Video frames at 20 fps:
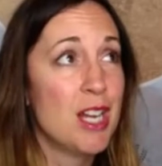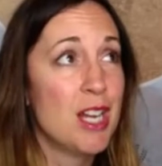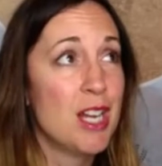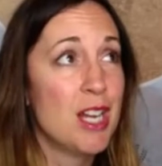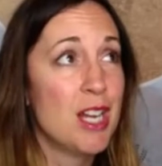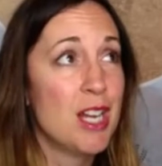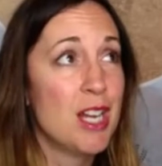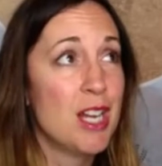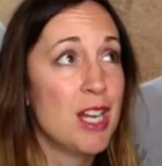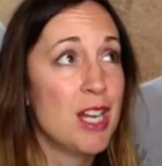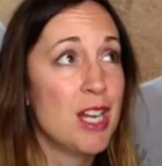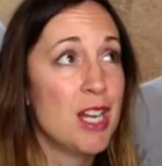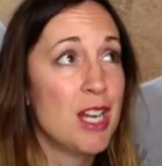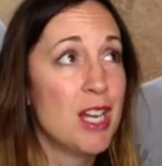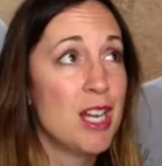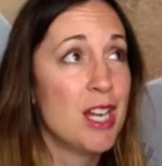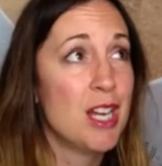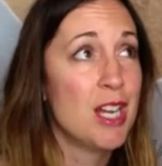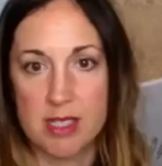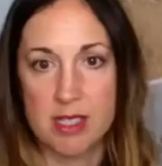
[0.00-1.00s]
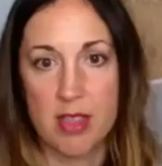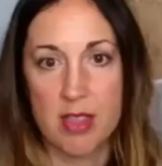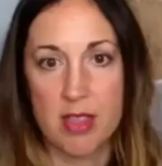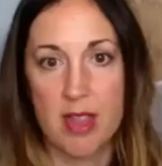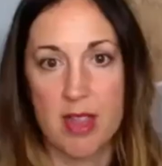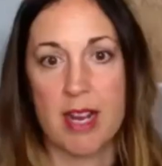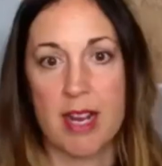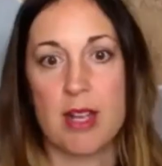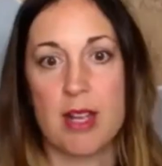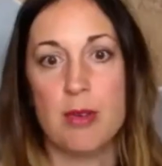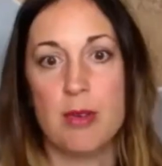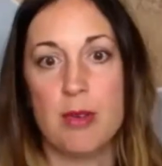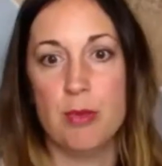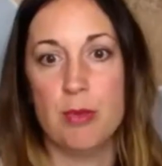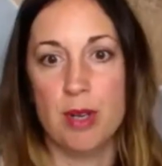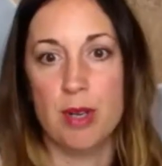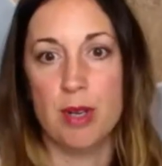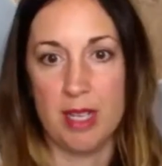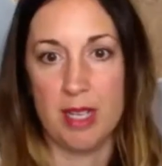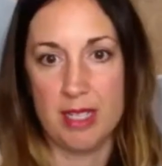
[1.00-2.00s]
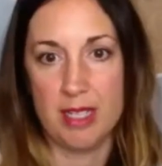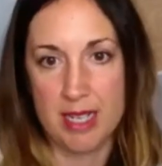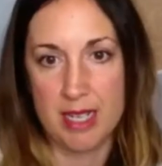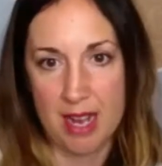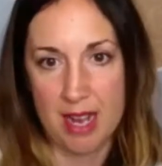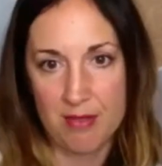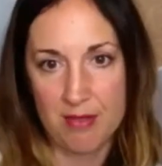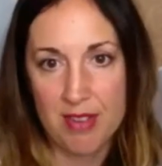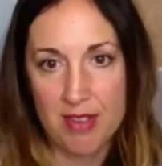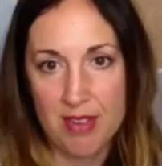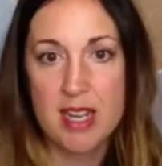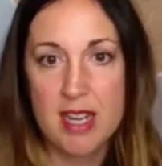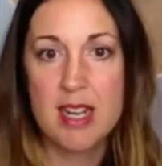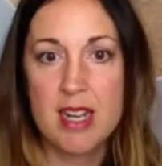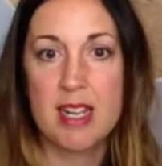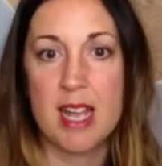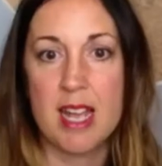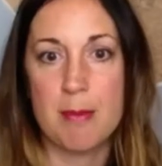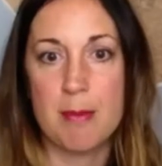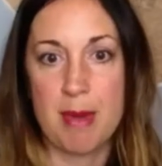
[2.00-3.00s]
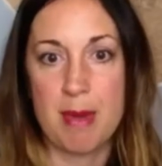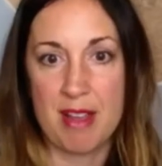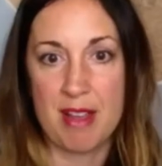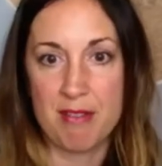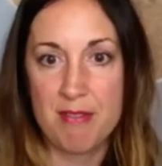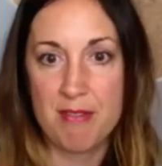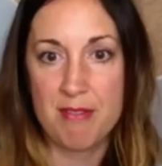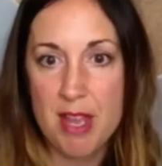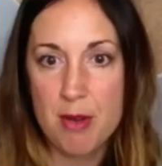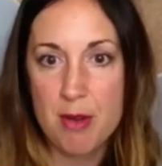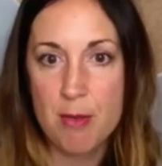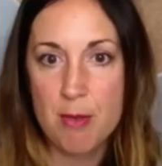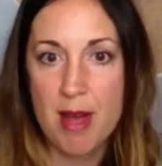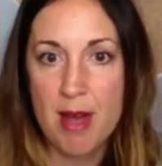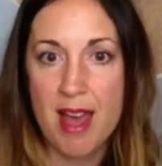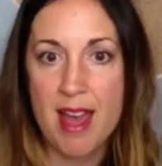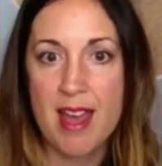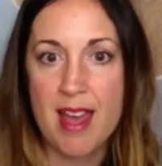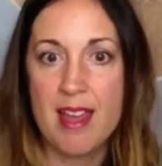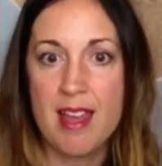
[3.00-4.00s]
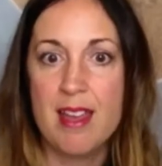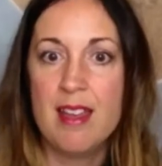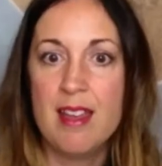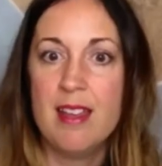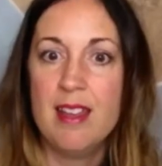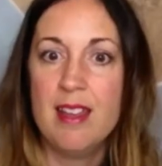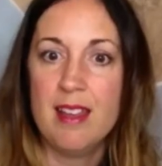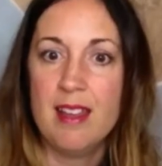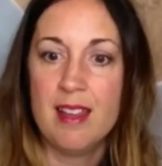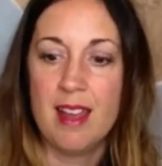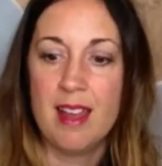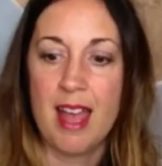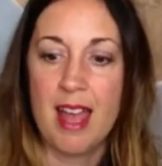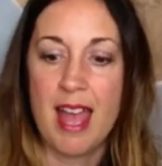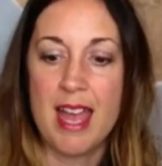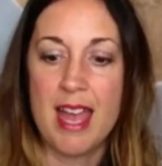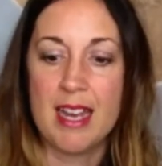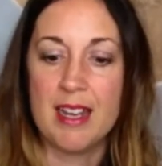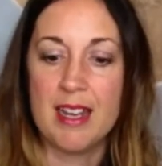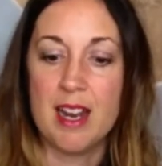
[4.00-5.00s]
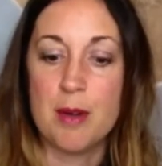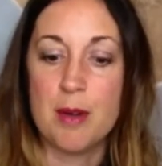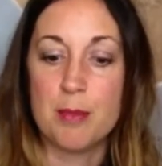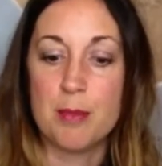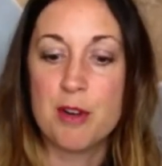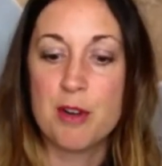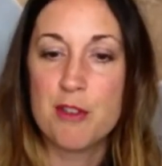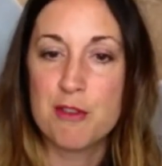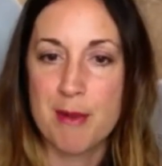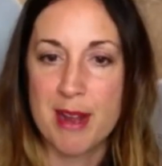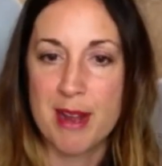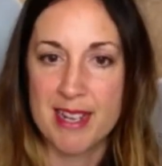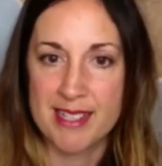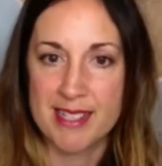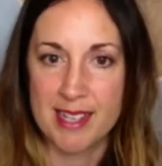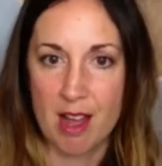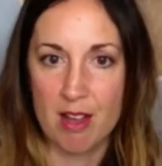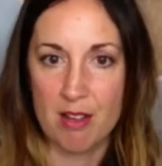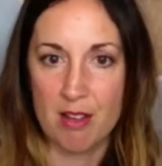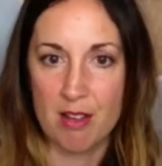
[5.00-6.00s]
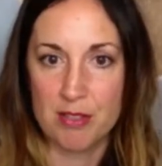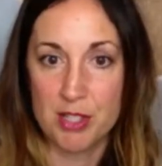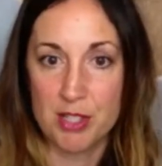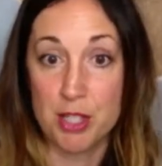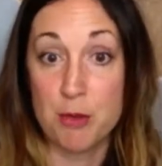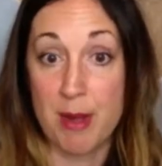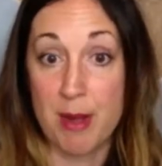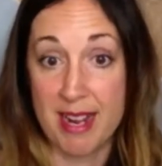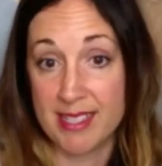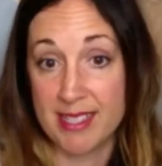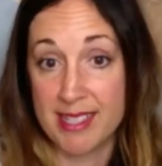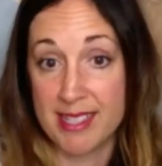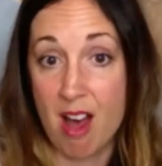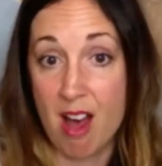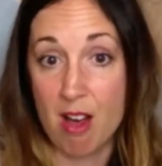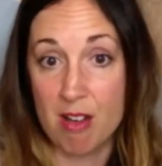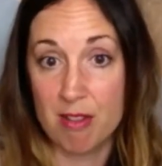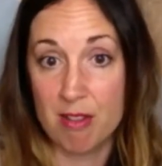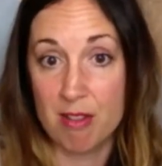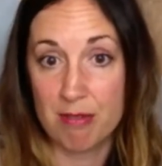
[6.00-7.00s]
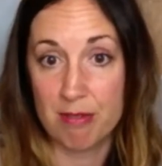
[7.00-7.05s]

jobs where I got paid experience so that I could really dive in and get my feet wet and prove myself to myself,